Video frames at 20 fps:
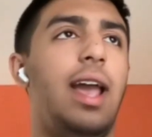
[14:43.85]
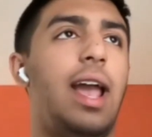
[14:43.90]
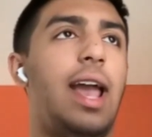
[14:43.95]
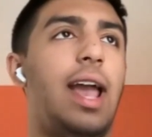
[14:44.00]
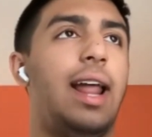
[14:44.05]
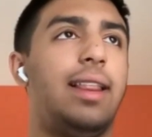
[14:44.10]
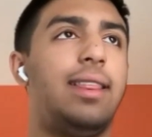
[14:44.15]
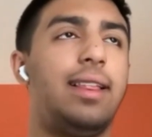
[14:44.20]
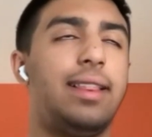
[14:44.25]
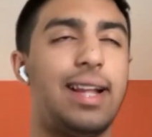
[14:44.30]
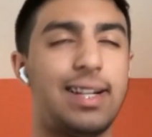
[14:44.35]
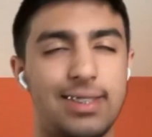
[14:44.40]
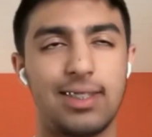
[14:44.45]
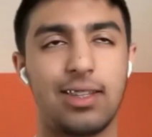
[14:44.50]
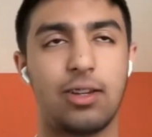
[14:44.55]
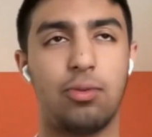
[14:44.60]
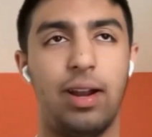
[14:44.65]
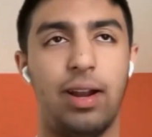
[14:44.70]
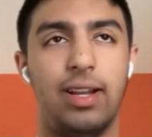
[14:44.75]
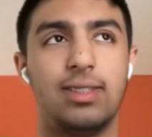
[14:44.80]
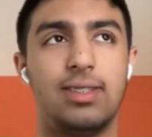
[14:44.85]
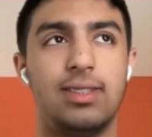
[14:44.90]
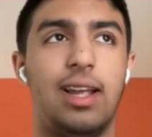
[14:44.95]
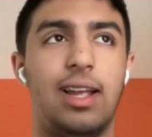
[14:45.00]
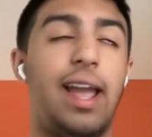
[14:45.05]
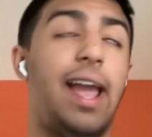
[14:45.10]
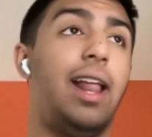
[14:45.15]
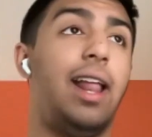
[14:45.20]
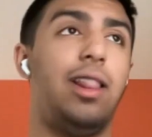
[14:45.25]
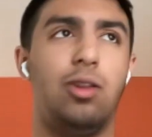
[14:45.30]
And I think that's the greatest
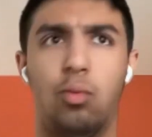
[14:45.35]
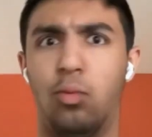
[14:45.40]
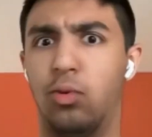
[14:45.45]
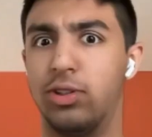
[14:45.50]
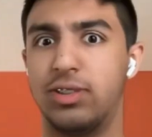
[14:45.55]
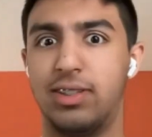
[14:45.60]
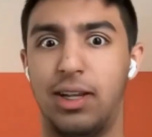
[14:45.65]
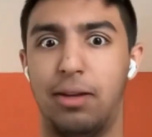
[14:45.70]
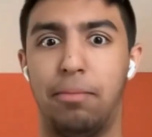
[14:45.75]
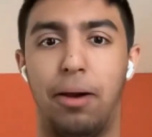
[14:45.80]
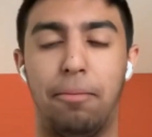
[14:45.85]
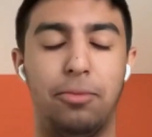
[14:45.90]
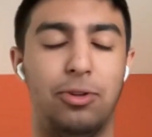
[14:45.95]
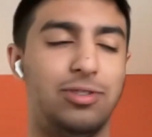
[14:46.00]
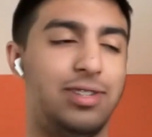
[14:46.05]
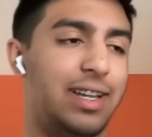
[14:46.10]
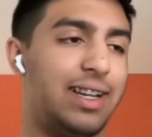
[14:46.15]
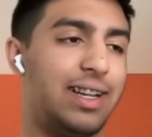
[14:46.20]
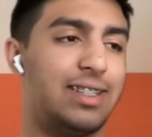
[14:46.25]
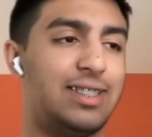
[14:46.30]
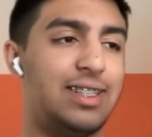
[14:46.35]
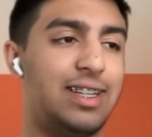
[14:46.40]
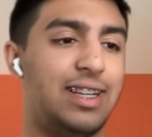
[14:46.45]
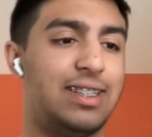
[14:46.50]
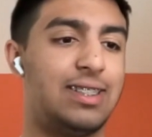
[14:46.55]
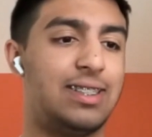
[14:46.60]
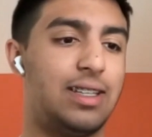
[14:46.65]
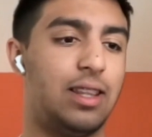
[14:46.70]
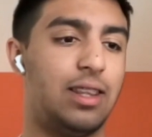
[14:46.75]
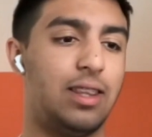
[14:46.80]
and the worst thing about music. It's